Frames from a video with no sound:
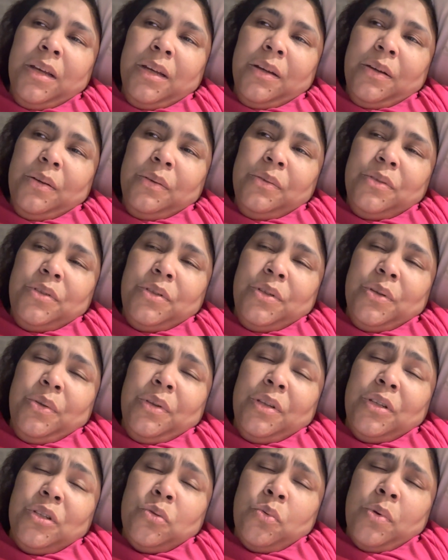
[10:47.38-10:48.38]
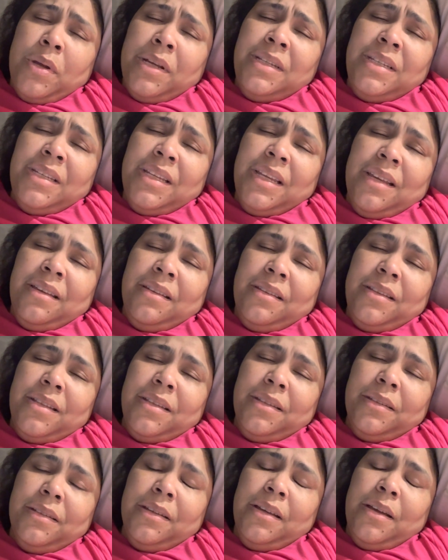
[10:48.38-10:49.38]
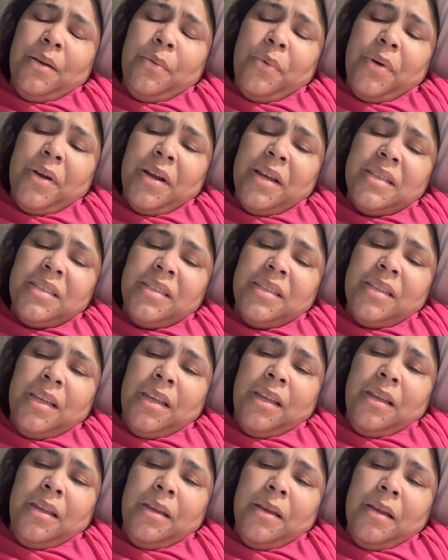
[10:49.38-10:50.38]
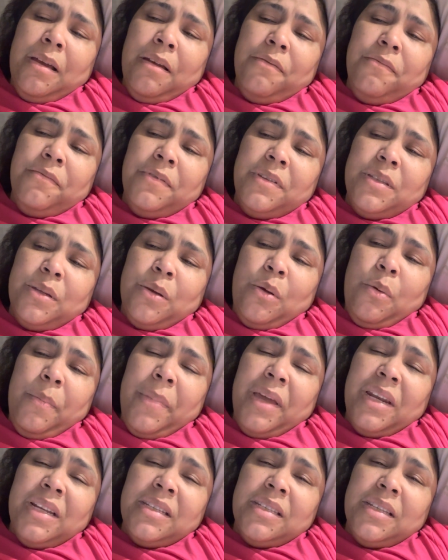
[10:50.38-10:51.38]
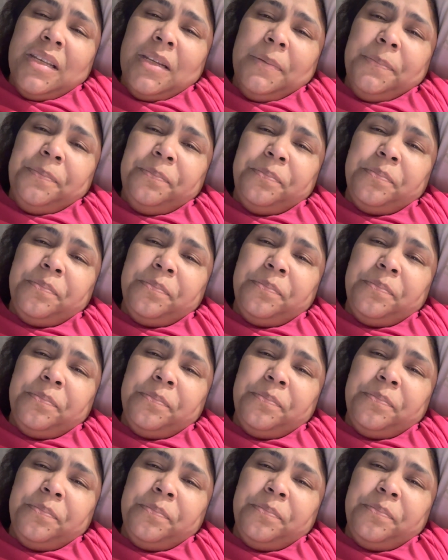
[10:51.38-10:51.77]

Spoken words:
until the 20th where I see physical medicine